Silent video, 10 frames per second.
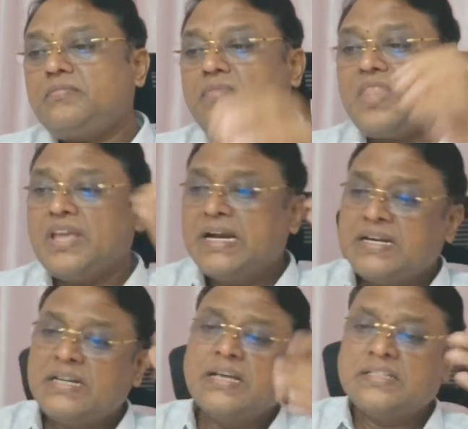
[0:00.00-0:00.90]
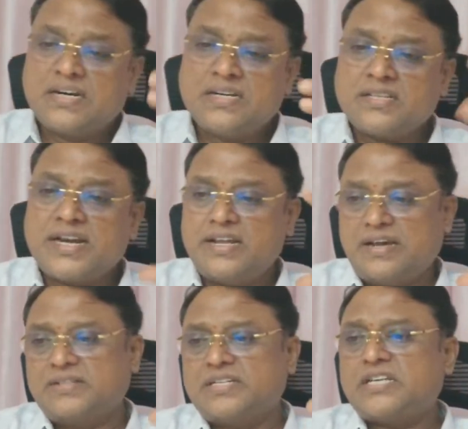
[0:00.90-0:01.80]
And third slide,
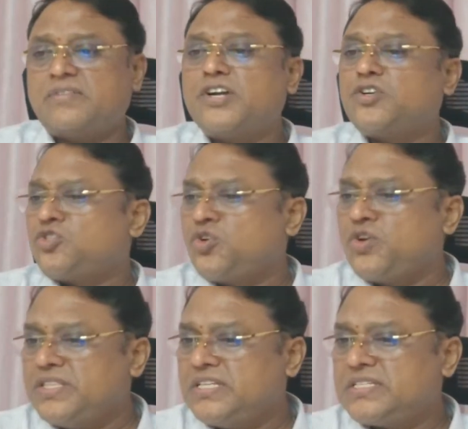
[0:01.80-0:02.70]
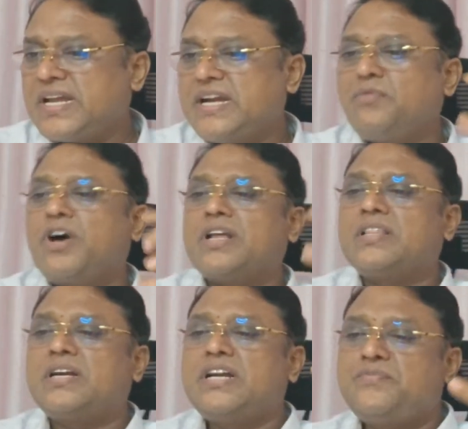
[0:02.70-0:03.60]
I want to show in this slide what are
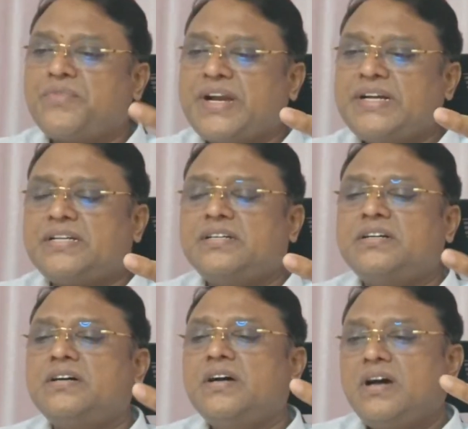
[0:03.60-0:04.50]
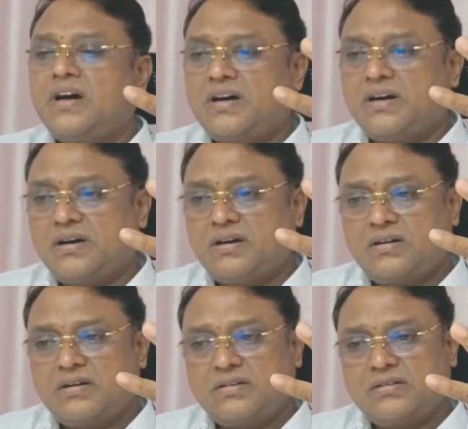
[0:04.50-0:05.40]
the different
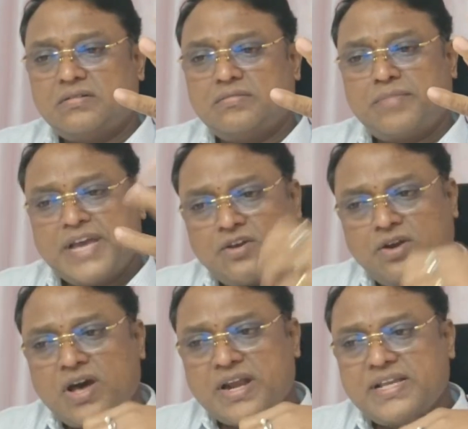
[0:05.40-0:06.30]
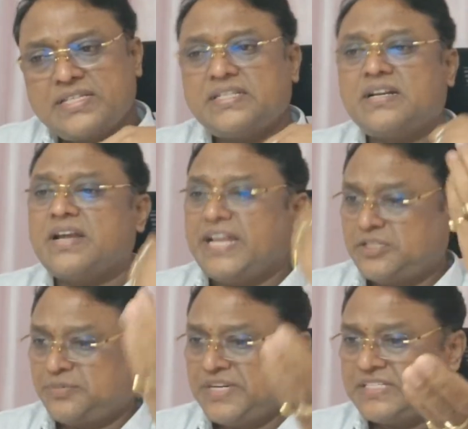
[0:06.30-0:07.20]
microRNAs that are
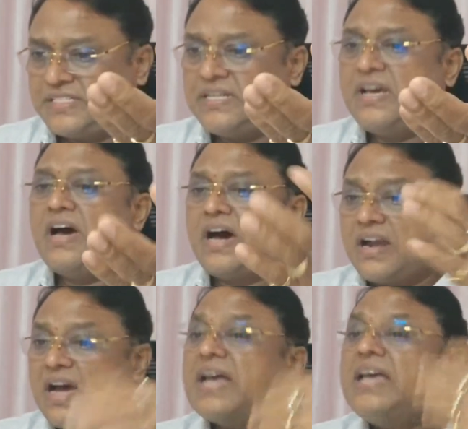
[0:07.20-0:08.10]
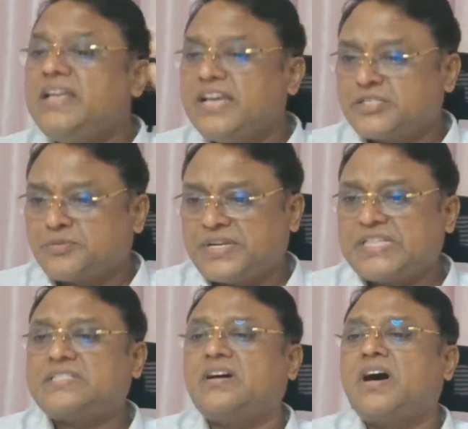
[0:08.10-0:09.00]
expressed, are highly
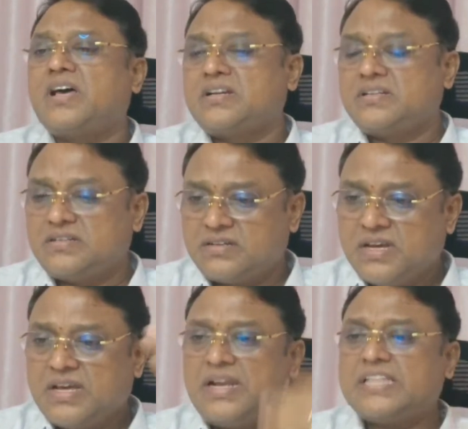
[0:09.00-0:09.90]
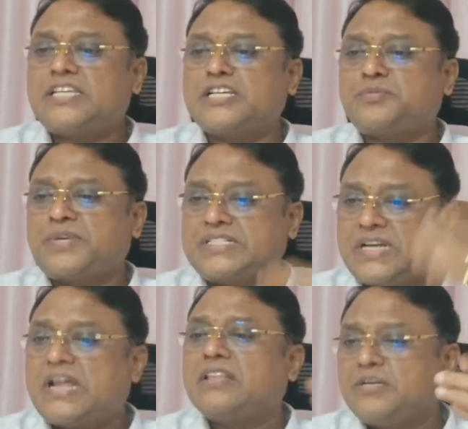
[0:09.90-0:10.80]
expressed, or less expressed,
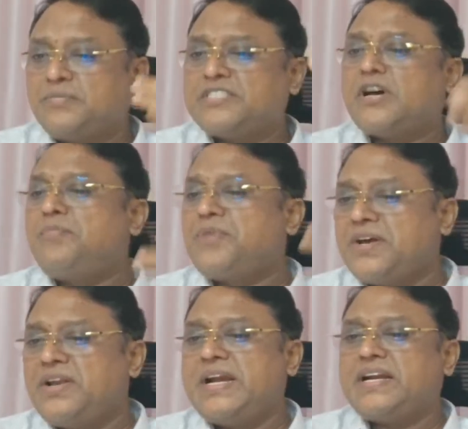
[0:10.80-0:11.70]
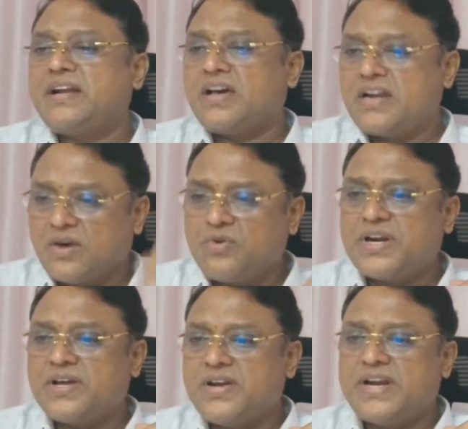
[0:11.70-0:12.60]
that means upregulated or
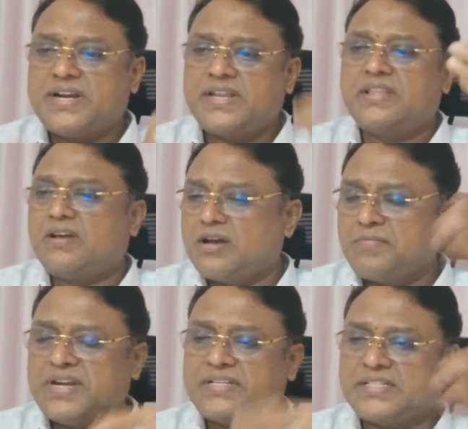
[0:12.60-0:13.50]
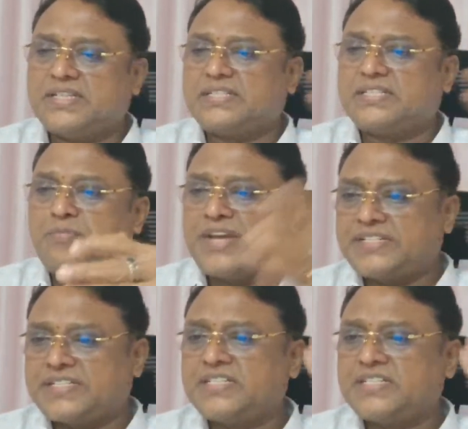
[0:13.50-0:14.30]
downregulated in the normal and sickle cell patients.